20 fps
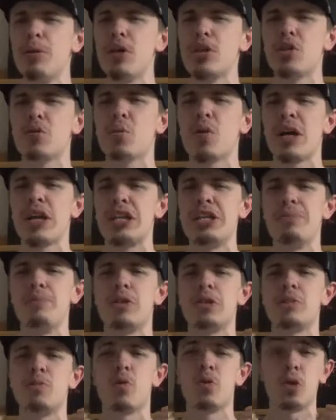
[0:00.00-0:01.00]
books were actually
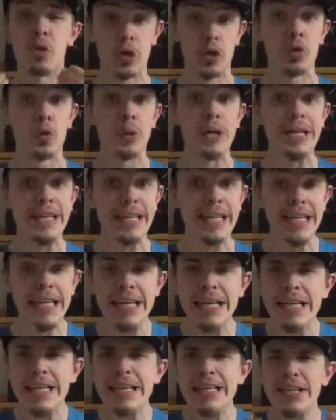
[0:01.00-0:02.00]
much more gritty.
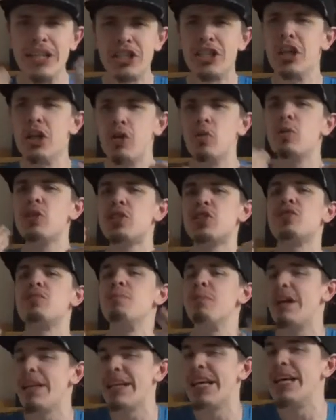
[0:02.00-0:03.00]
The show
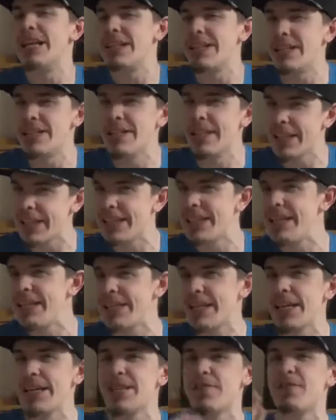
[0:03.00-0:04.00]
was, again, like Teen
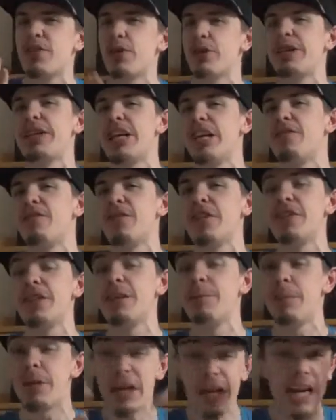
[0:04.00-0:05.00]
Titans, very
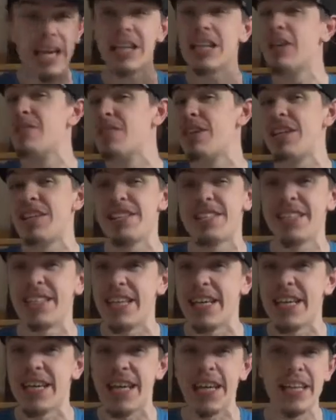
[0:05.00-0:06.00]
kid-friendly, but I loved it as a
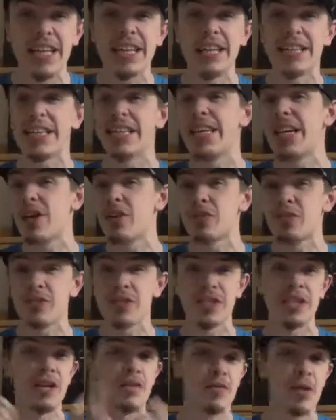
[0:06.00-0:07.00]
kid. I liked the
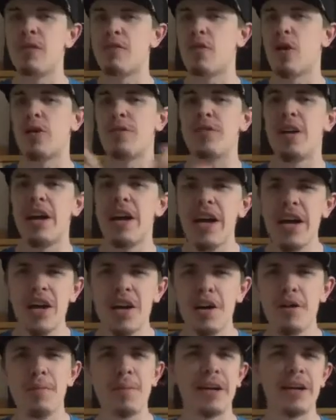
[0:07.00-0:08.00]
characters. I loved
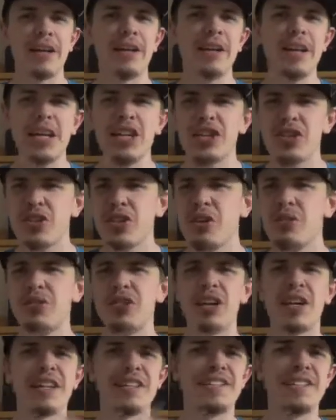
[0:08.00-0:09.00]
Raphael, Michelangelo,
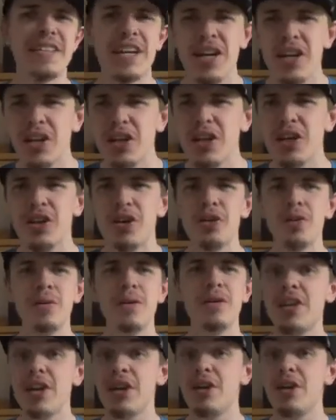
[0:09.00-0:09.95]
Donatello,